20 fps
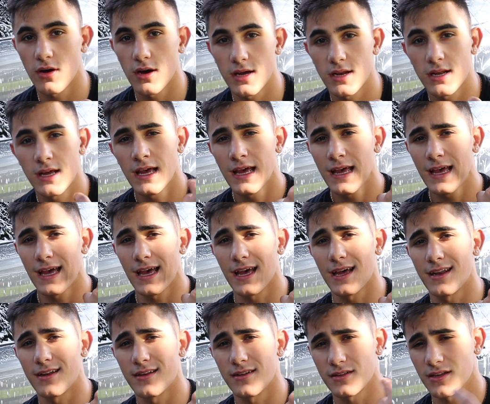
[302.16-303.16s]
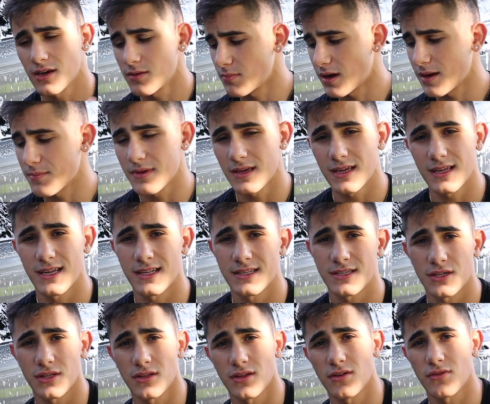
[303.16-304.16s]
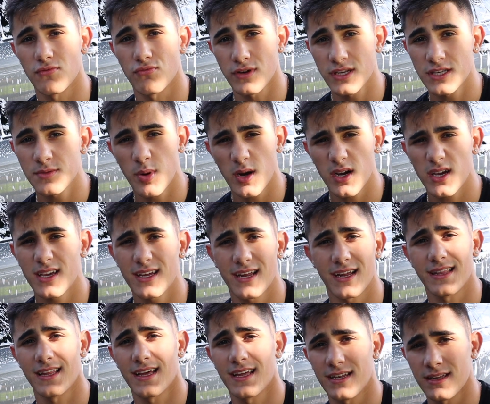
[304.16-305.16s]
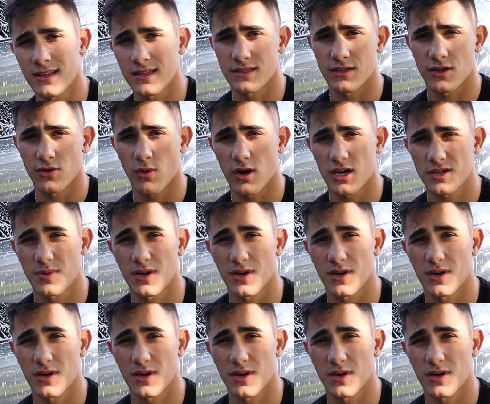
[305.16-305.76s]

ahead and dump my mitt into the rinse bucket and then into the wash